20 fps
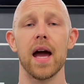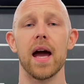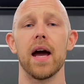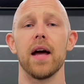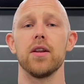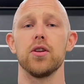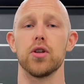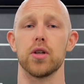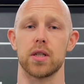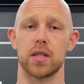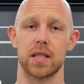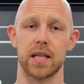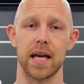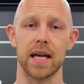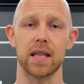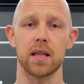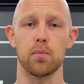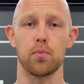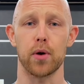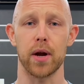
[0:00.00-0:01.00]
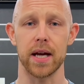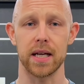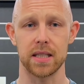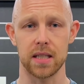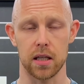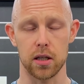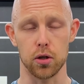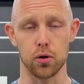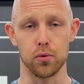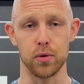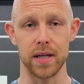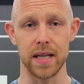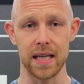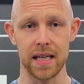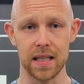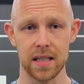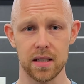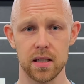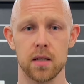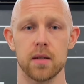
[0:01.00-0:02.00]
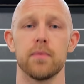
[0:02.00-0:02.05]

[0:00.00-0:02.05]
and just take the breaks that you need